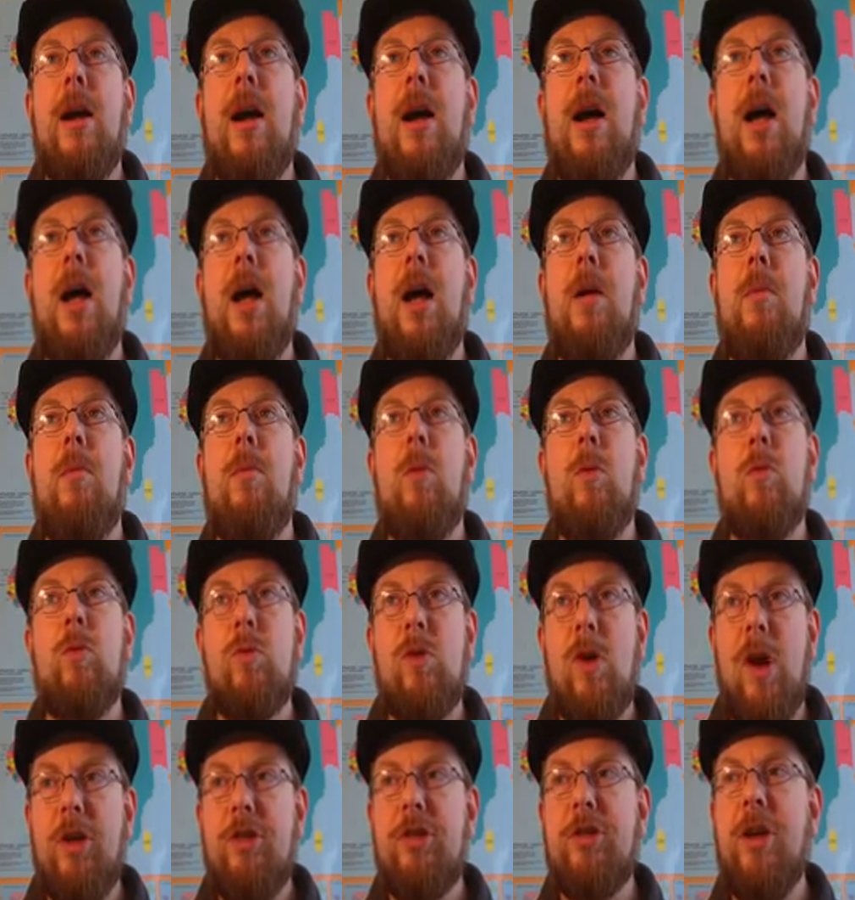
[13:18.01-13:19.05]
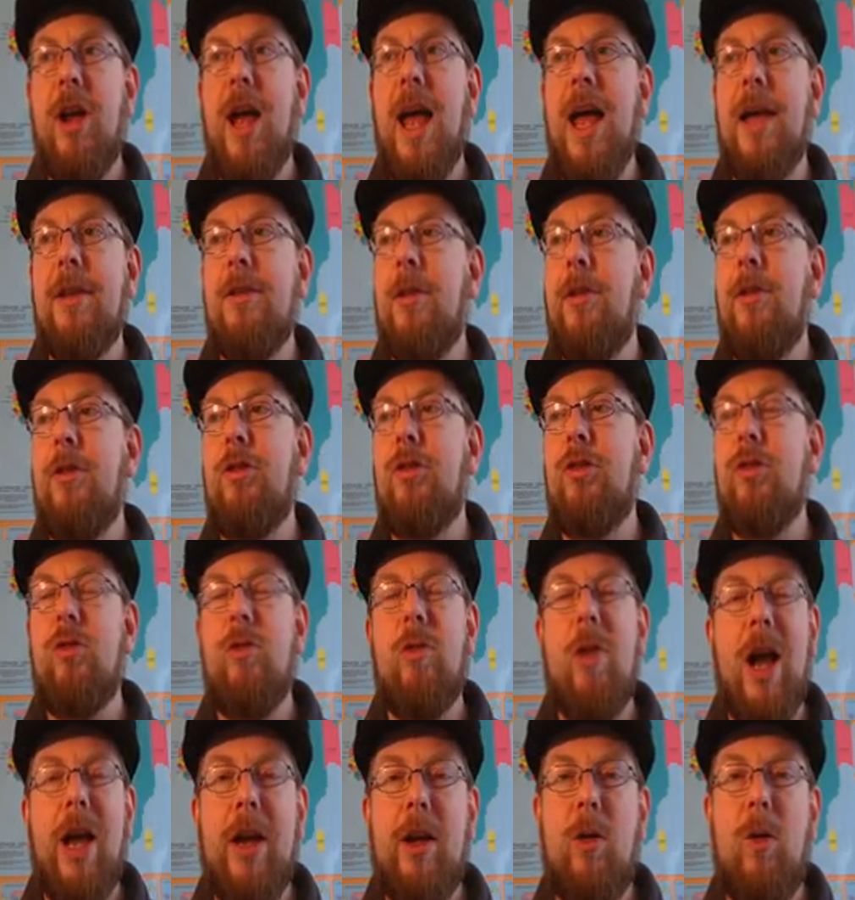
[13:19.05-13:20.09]
Russia has a
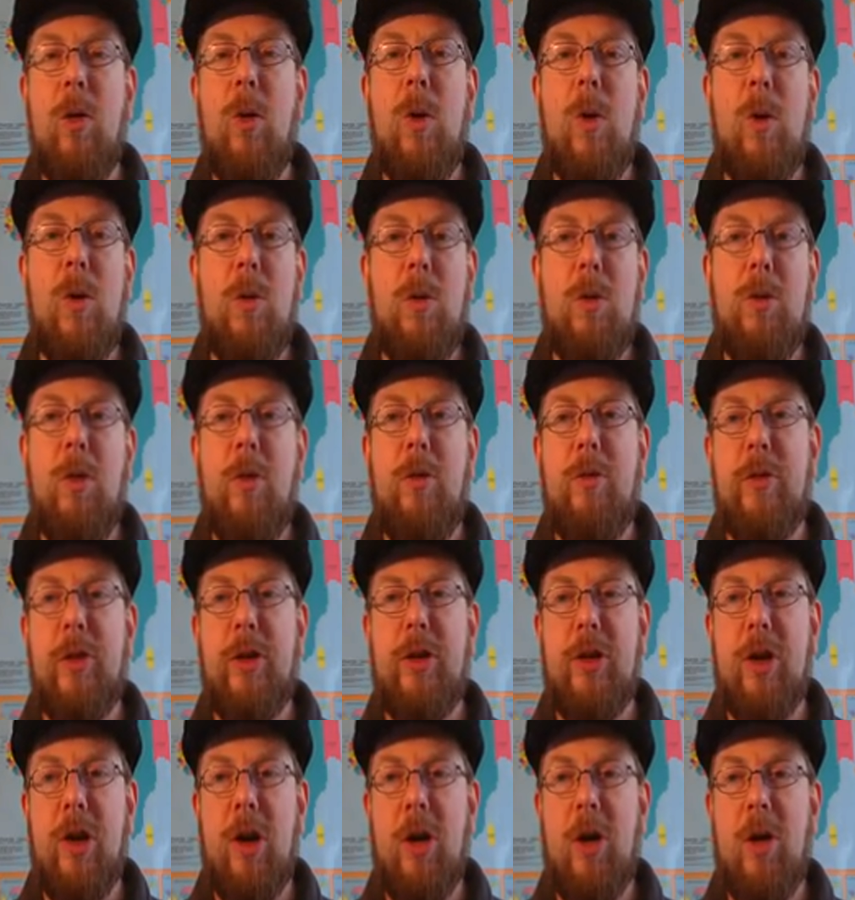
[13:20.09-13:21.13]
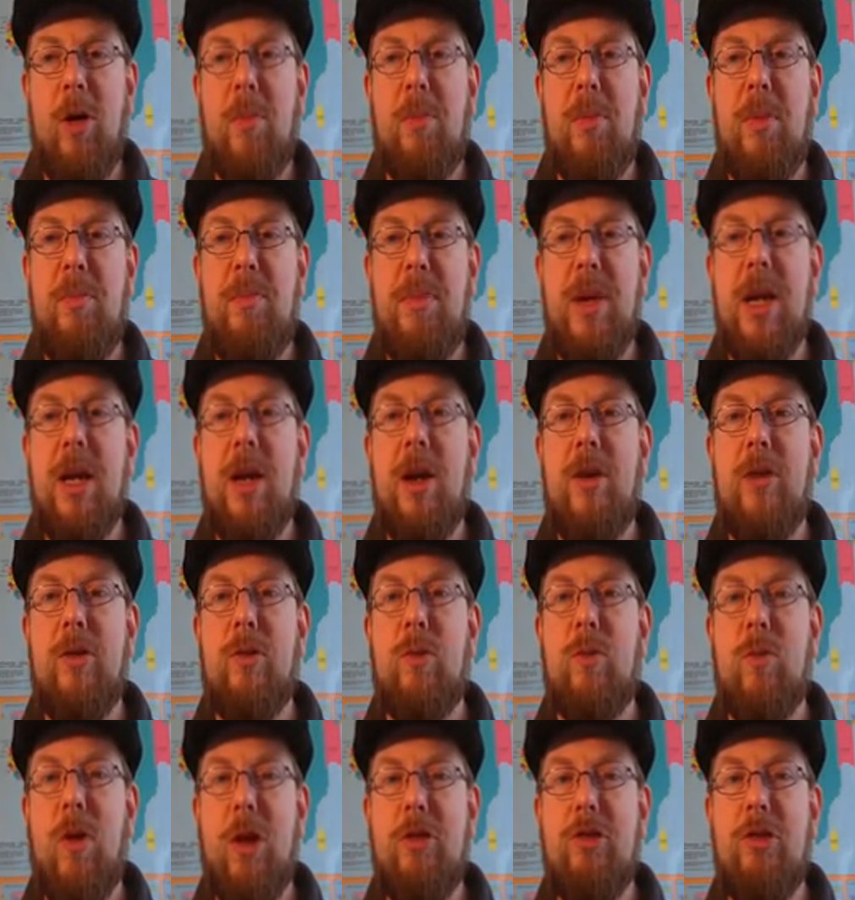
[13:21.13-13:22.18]
stranglehold over Europe because
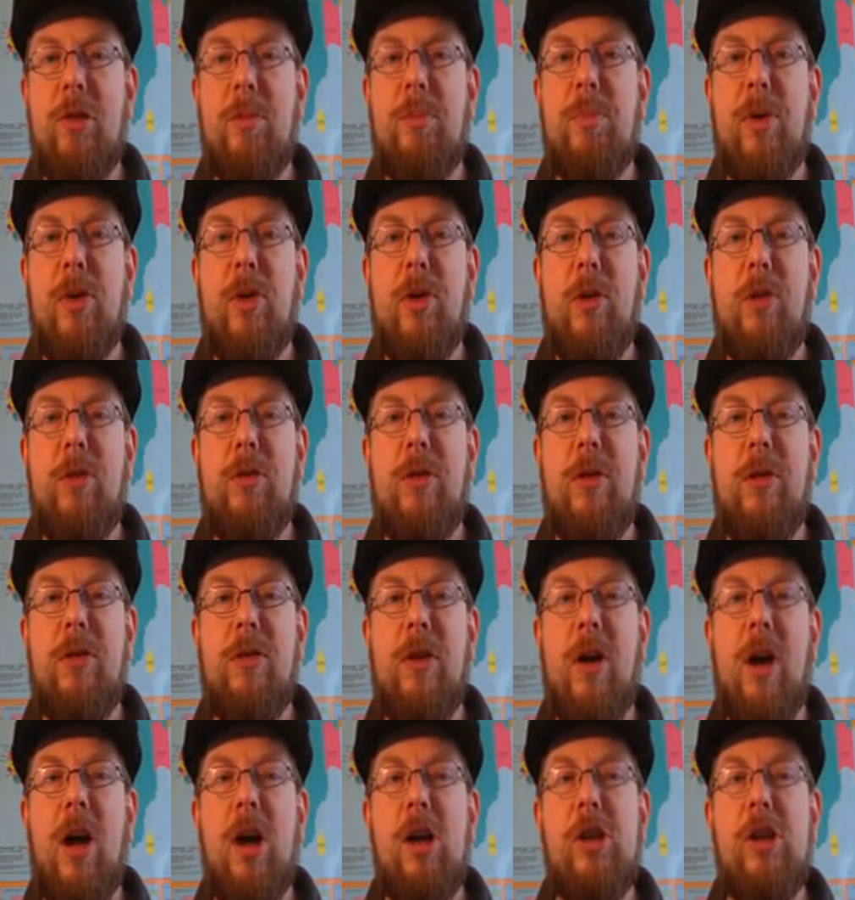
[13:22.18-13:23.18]
Russia produces